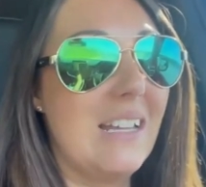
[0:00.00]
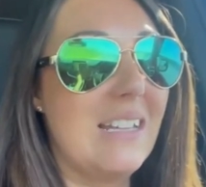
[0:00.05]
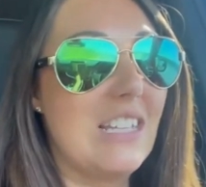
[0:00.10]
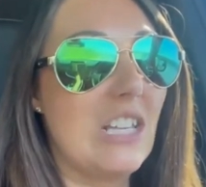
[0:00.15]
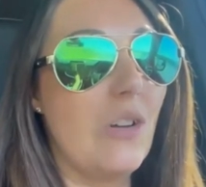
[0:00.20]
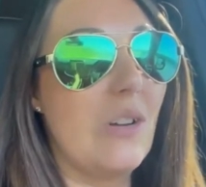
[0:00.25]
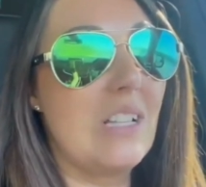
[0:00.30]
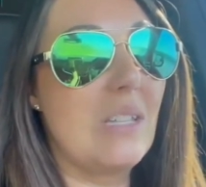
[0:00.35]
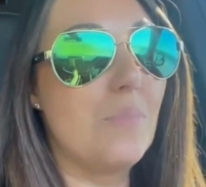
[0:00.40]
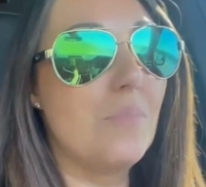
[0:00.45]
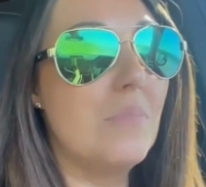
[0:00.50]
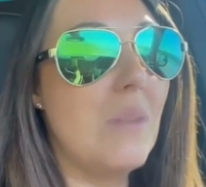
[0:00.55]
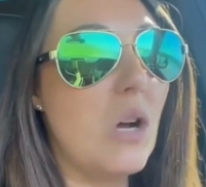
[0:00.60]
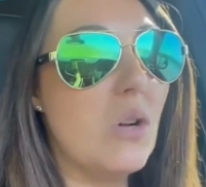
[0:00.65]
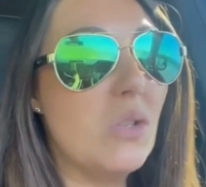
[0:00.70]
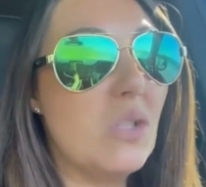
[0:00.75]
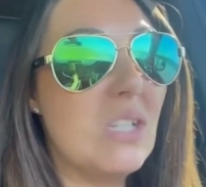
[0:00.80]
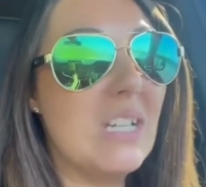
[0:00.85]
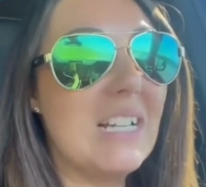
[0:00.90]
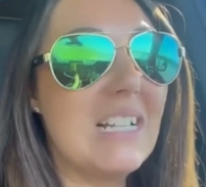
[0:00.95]
So it's
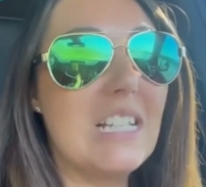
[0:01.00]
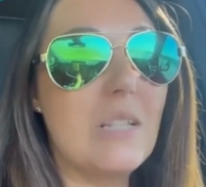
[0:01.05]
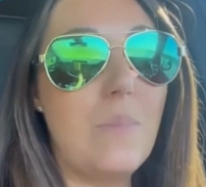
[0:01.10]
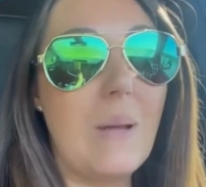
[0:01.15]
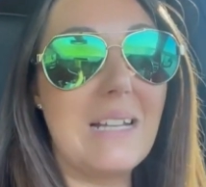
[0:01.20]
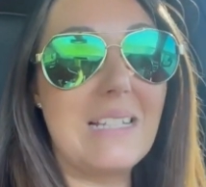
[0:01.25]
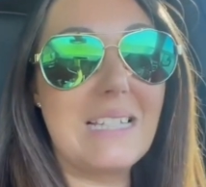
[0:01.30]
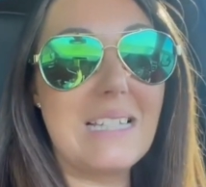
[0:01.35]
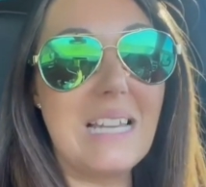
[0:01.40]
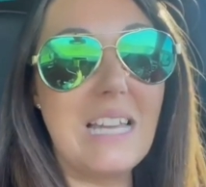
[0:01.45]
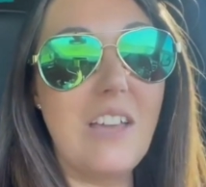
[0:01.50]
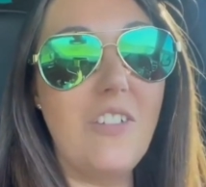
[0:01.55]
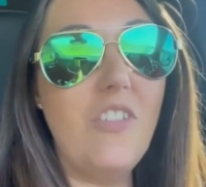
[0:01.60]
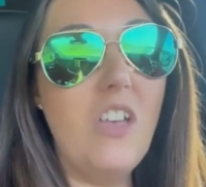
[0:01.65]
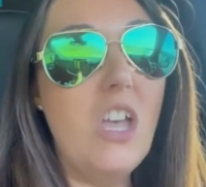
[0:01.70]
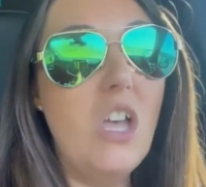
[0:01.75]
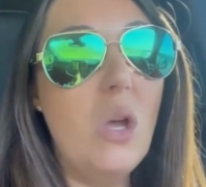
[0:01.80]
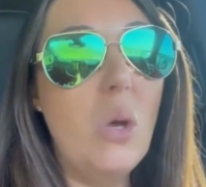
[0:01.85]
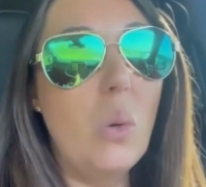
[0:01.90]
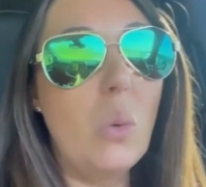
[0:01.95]
most expensive
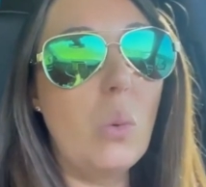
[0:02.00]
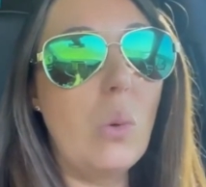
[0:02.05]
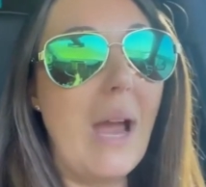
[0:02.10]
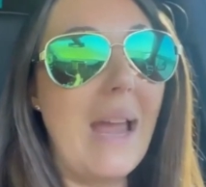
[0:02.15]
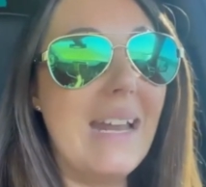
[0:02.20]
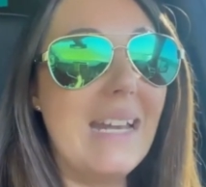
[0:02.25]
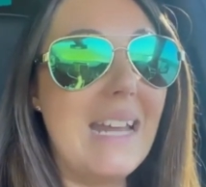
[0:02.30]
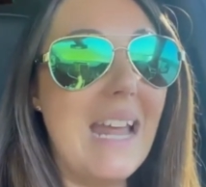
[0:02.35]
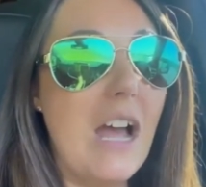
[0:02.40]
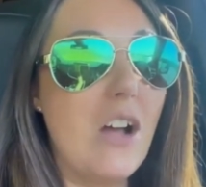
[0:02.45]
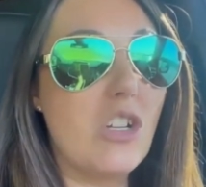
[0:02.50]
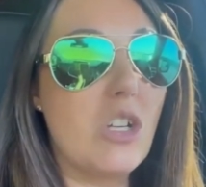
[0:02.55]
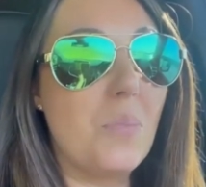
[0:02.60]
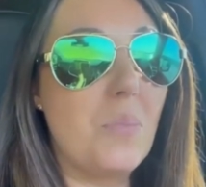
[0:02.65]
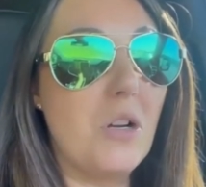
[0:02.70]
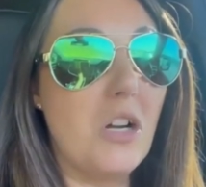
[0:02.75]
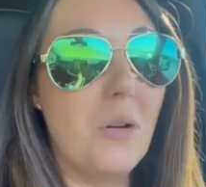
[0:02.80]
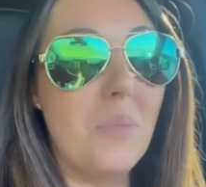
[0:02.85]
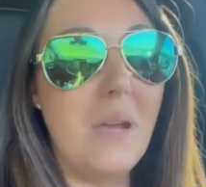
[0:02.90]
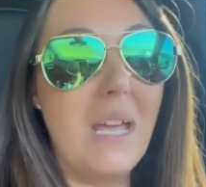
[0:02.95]
right now to
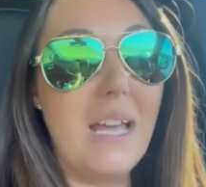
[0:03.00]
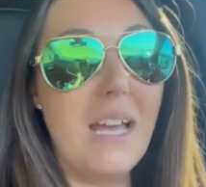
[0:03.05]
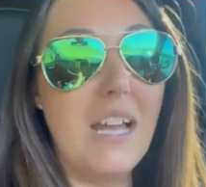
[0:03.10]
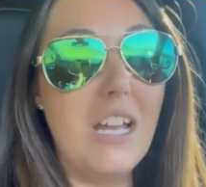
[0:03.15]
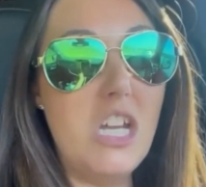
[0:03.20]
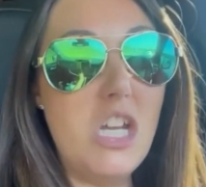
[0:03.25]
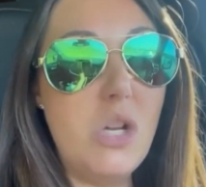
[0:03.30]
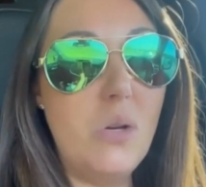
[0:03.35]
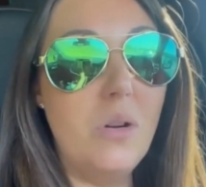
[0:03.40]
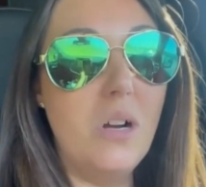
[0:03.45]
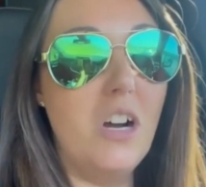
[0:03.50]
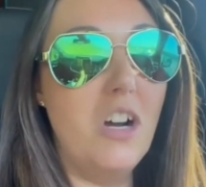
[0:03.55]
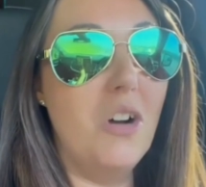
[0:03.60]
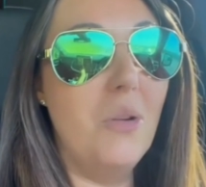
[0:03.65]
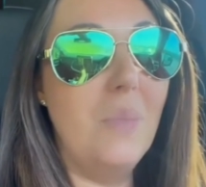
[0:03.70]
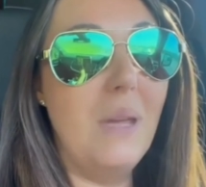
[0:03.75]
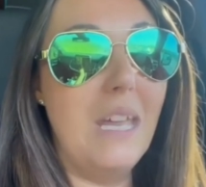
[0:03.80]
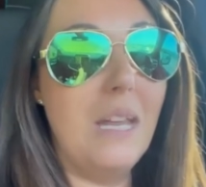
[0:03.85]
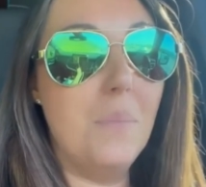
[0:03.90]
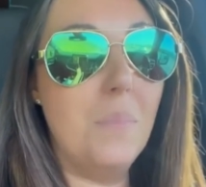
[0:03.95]
permit a new
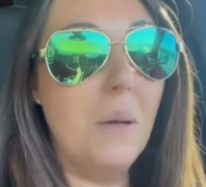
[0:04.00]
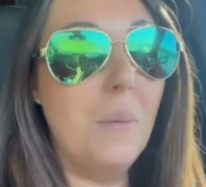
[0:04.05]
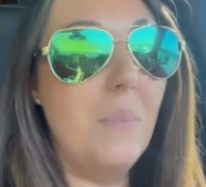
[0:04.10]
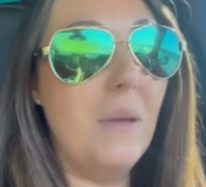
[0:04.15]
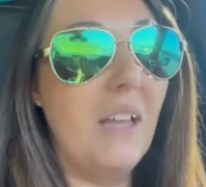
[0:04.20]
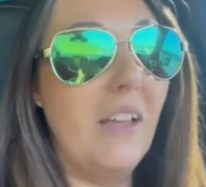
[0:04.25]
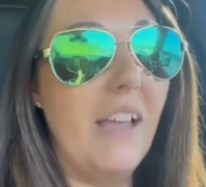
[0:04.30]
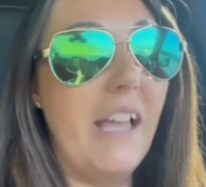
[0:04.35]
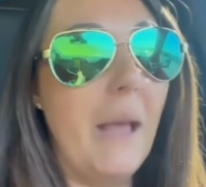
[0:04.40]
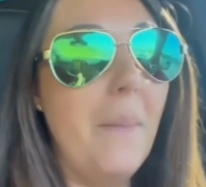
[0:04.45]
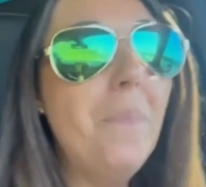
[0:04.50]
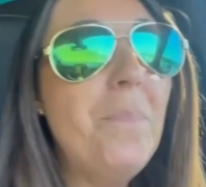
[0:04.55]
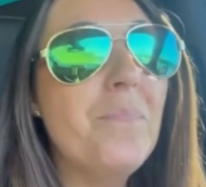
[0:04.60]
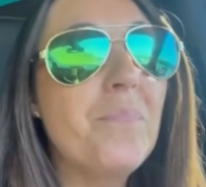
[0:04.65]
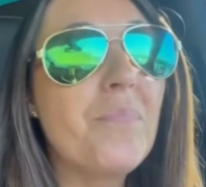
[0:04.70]
home in Papillion.